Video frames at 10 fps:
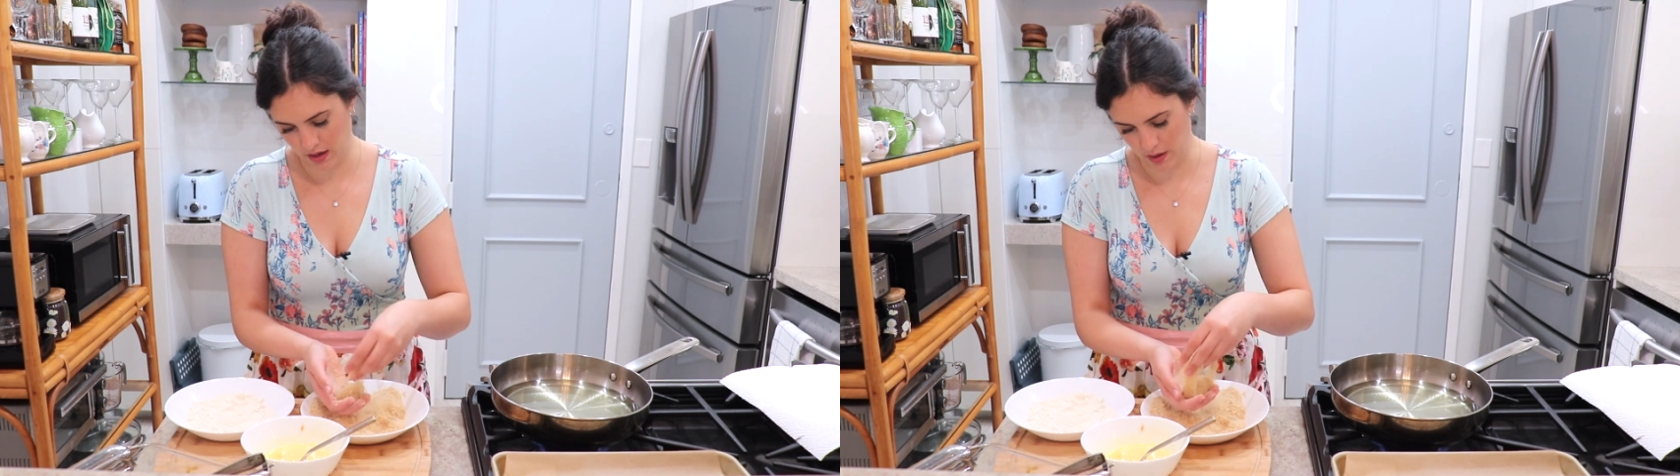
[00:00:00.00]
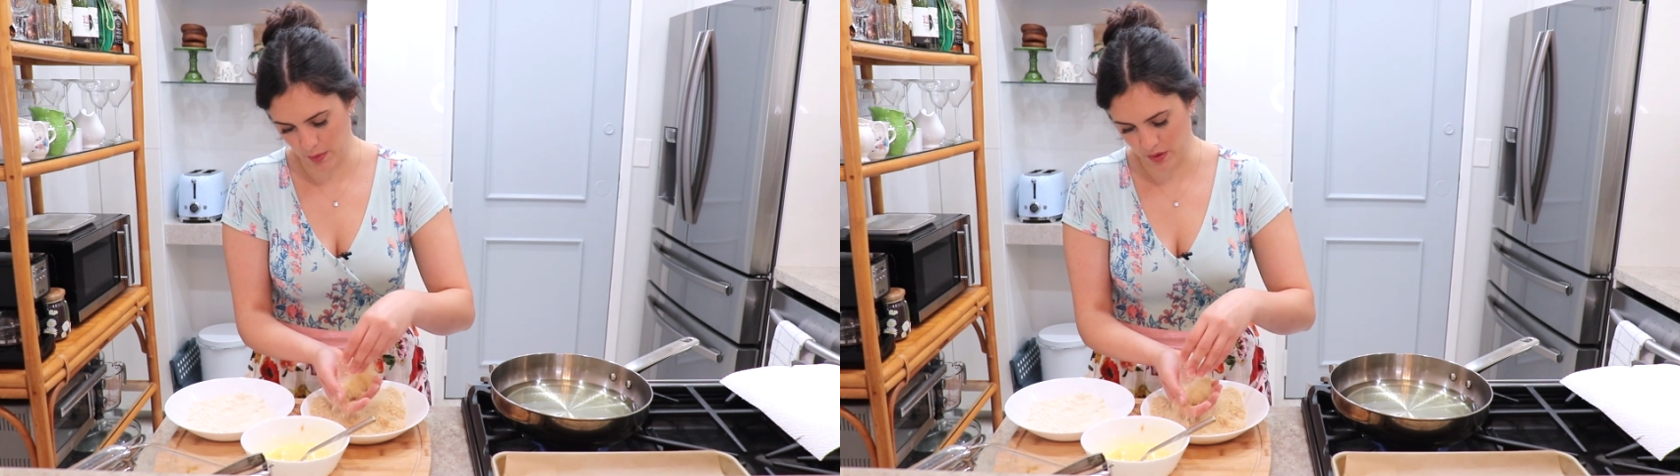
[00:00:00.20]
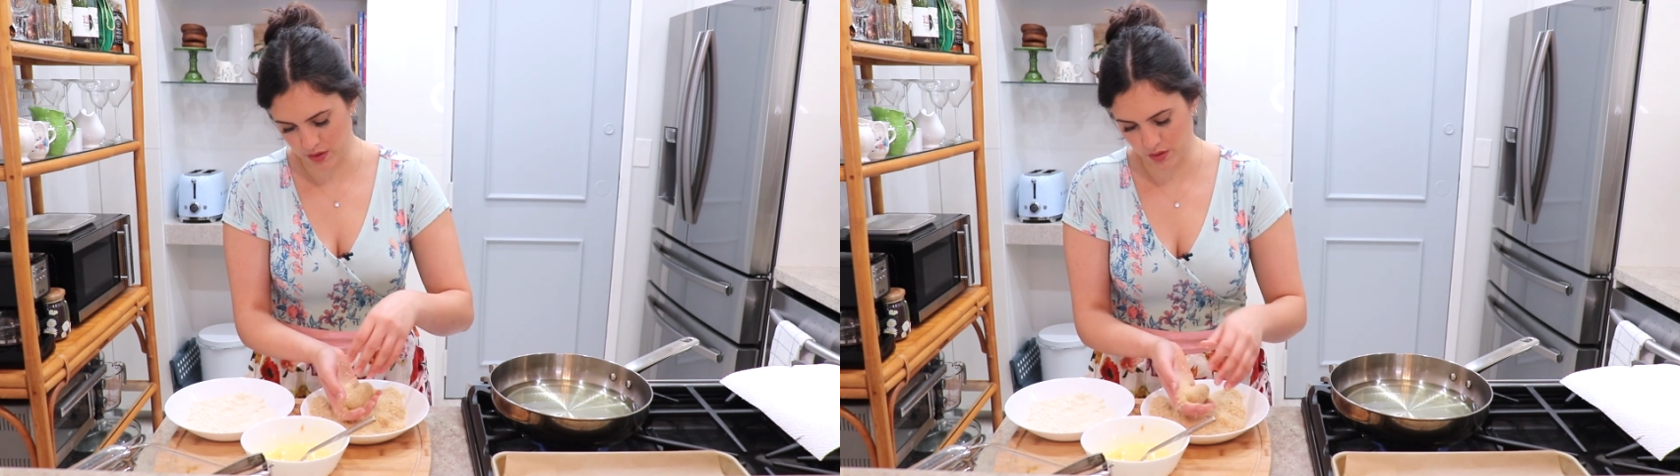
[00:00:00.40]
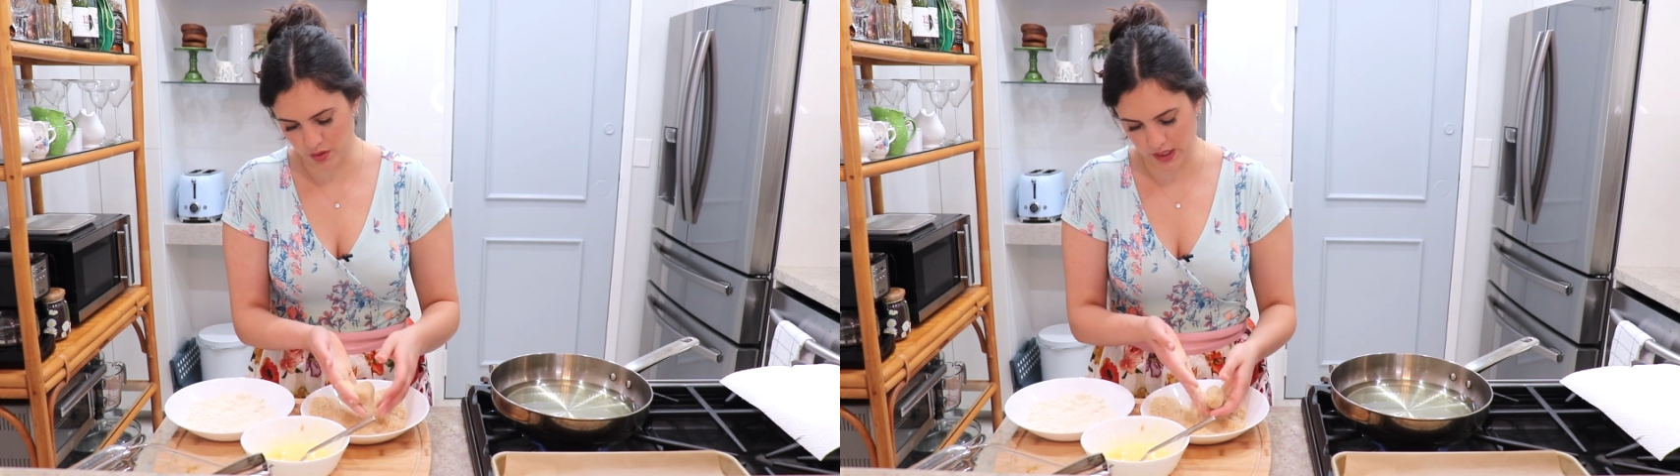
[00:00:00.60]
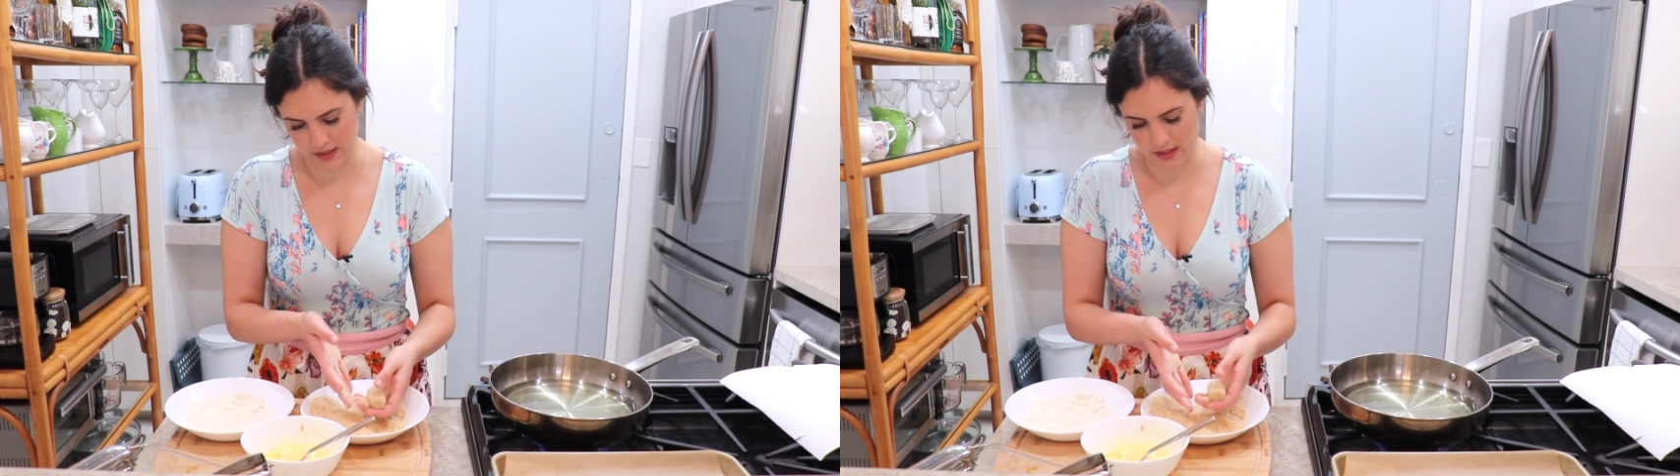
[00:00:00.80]
about these
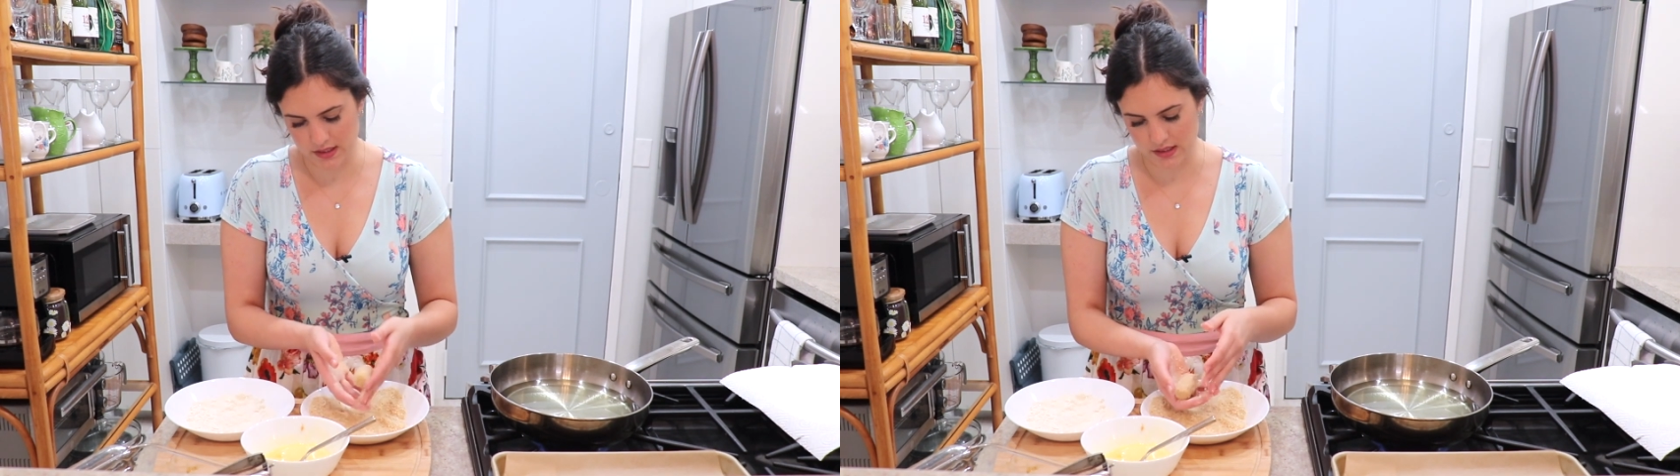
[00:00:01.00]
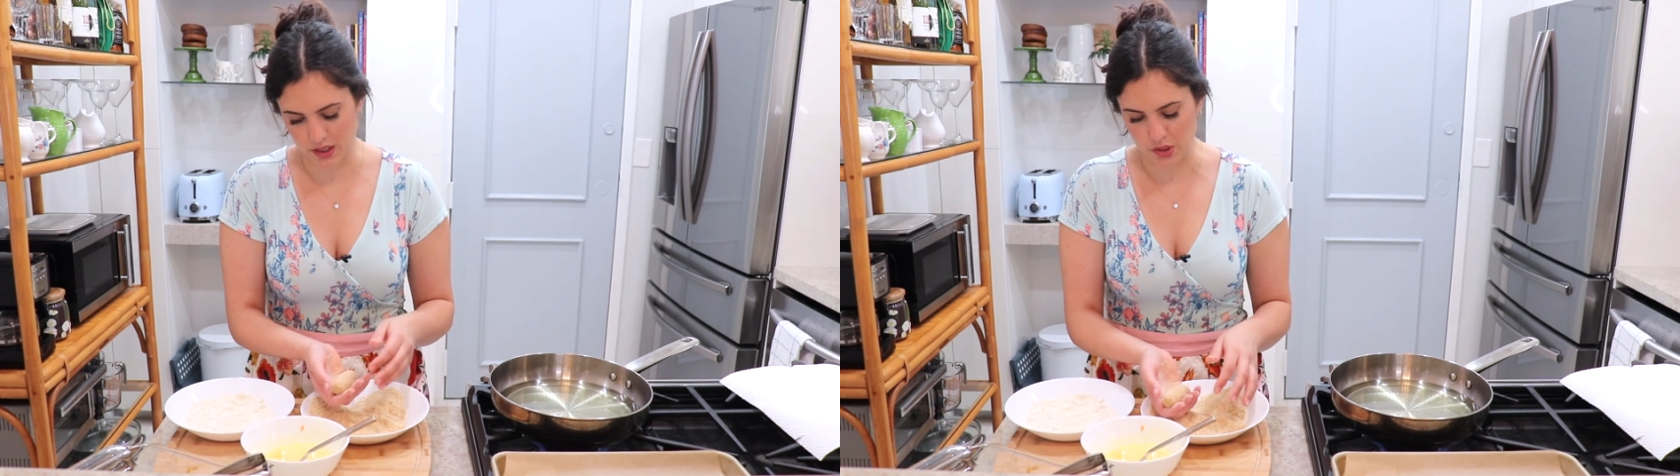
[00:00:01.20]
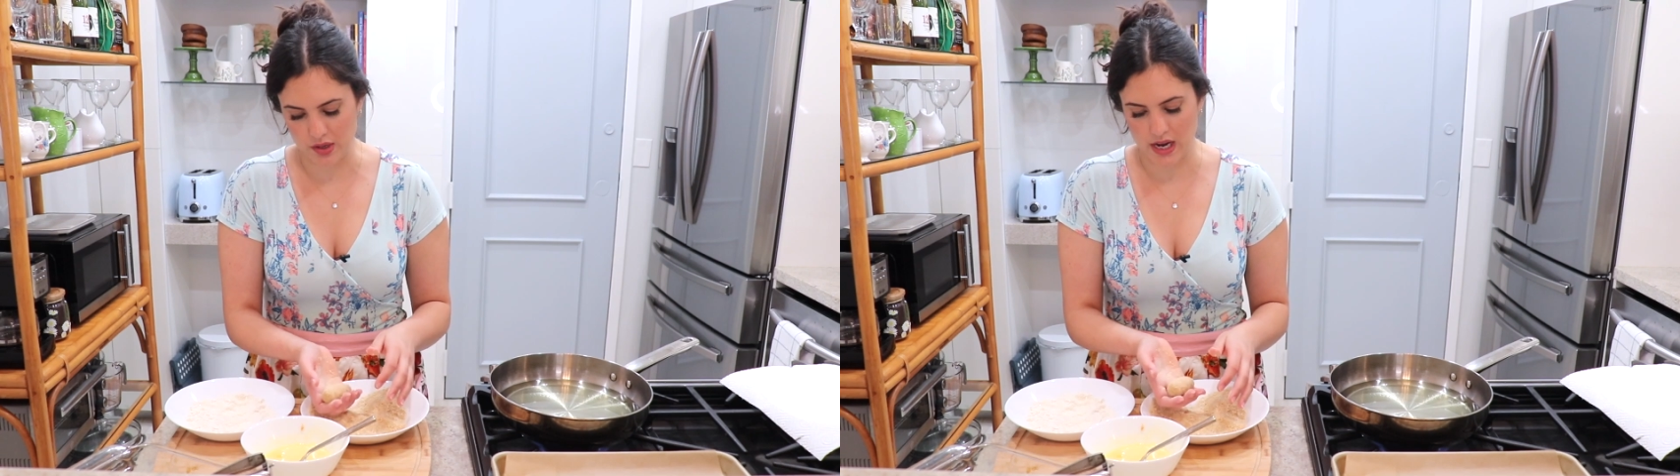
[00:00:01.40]
croquetas is that you